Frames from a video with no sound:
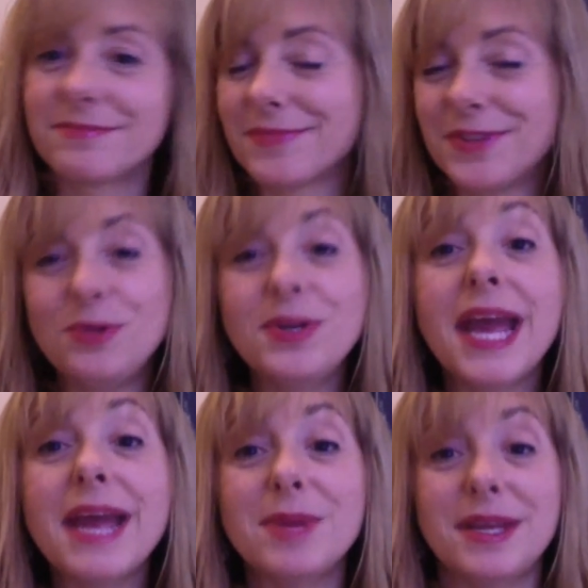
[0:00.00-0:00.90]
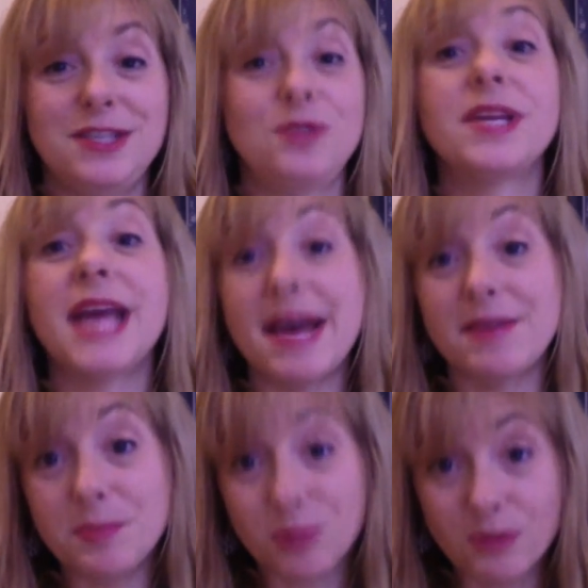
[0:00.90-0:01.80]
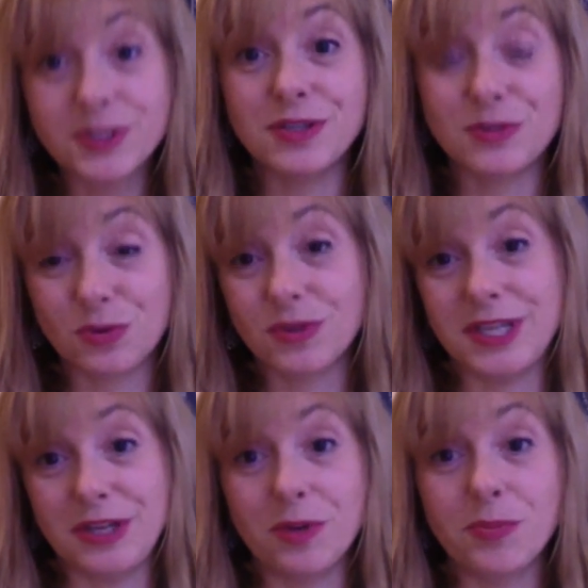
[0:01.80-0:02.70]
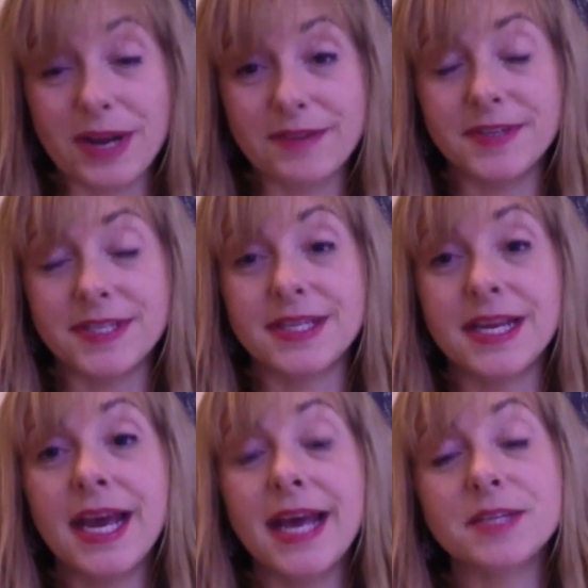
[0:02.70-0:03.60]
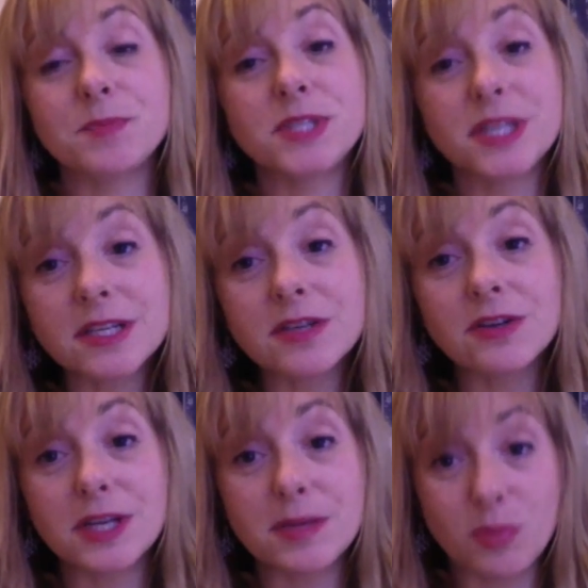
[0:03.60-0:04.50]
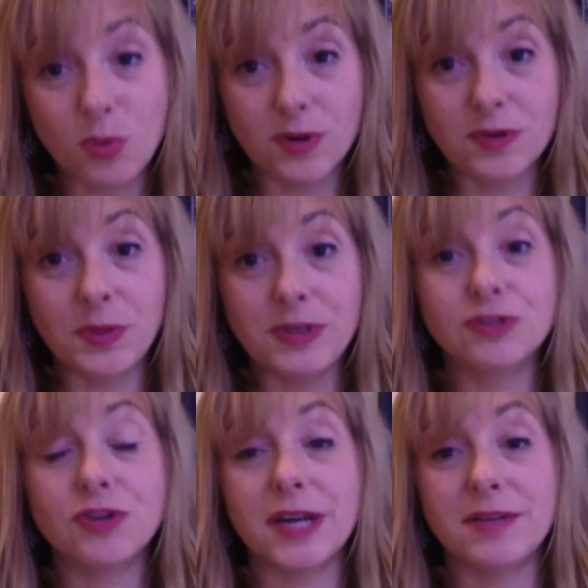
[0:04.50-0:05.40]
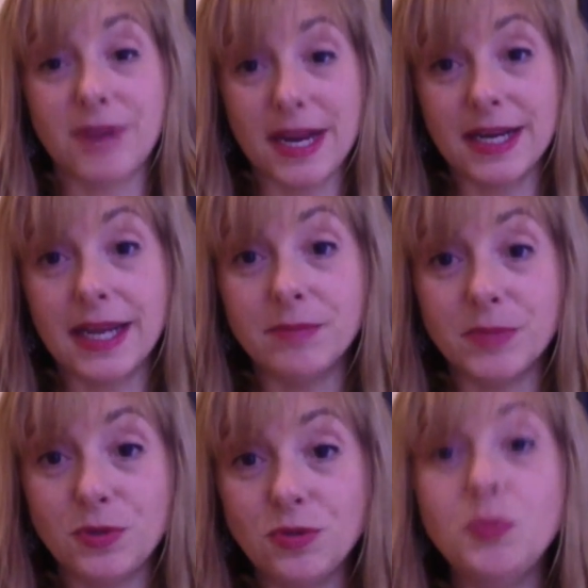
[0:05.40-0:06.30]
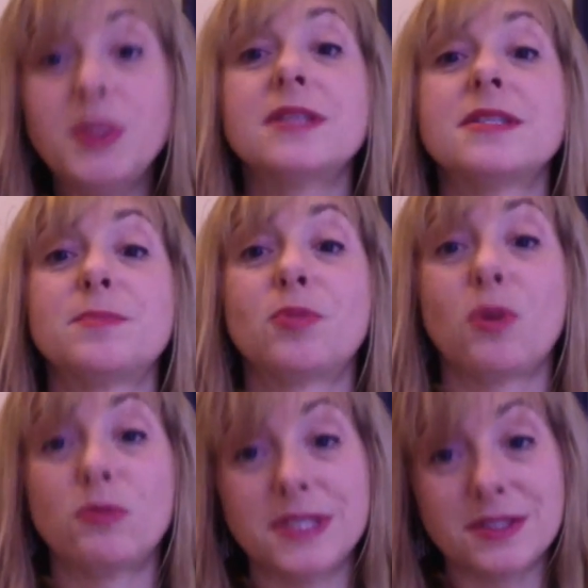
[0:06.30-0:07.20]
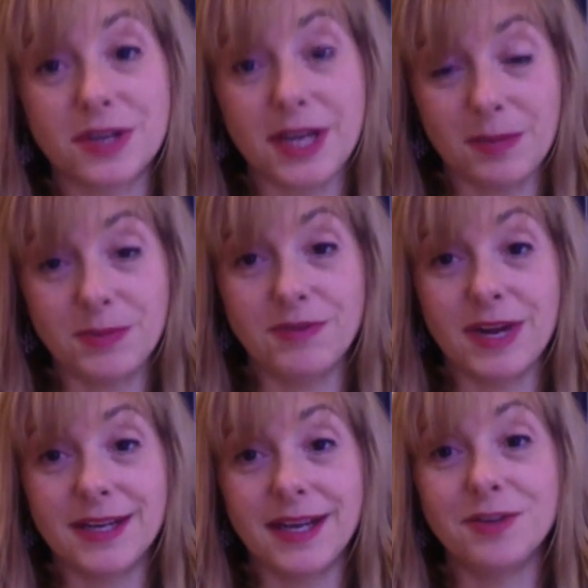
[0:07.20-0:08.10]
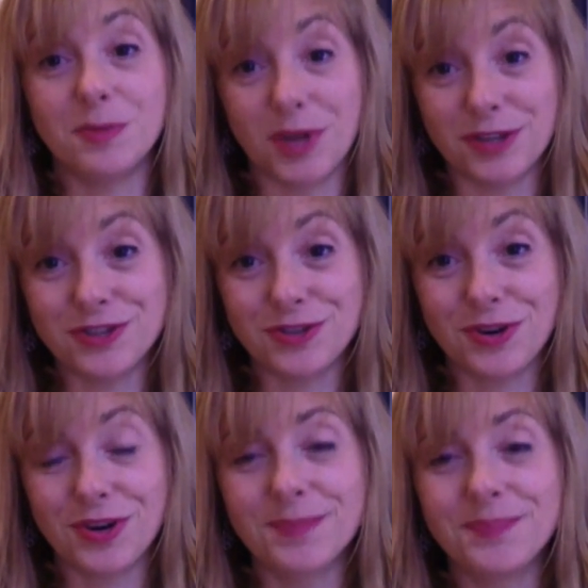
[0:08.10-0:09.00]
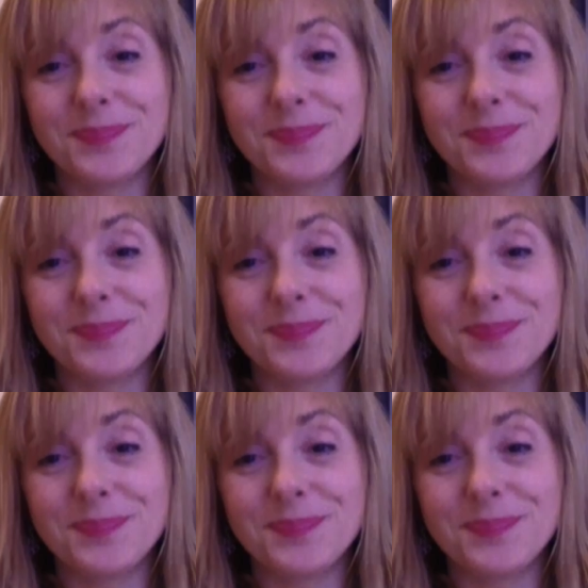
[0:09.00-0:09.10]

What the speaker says: you name it, you could have a protein source in your breakfast. And it's particularly important when you're trying to regulate mood because protein is going to help you regulate your blood sugar.